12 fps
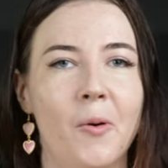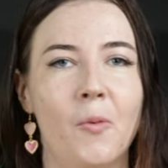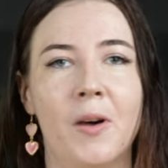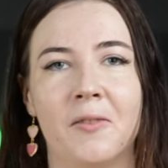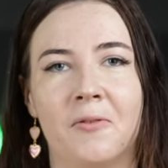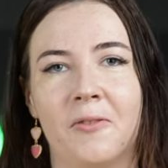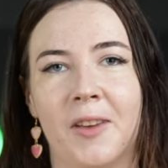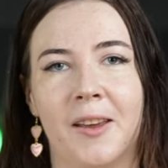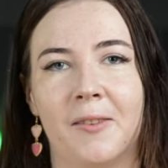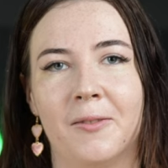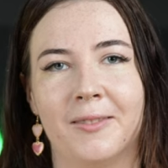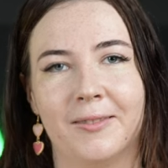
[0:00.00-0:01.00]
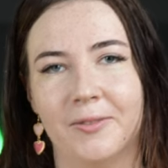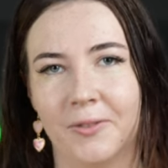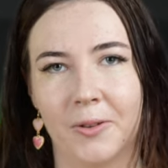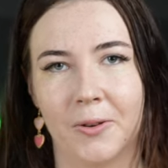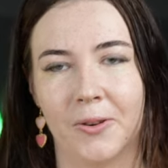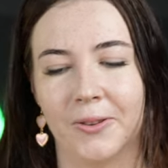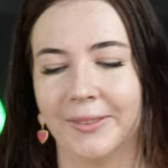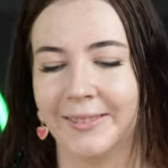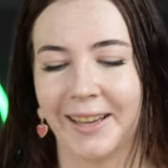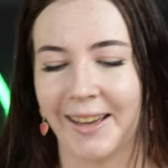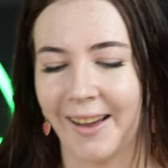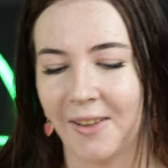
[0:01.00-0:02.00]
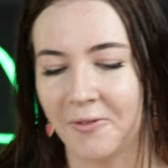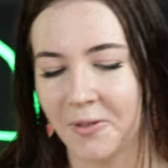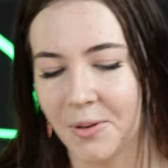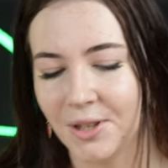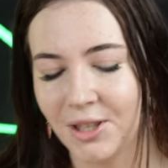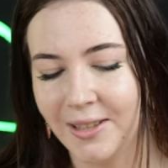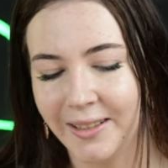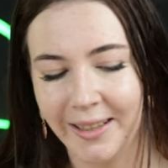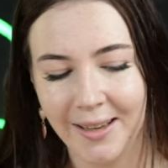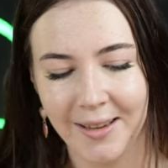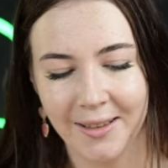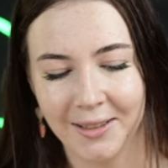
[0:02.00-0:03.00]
one fit for all, unfortunately.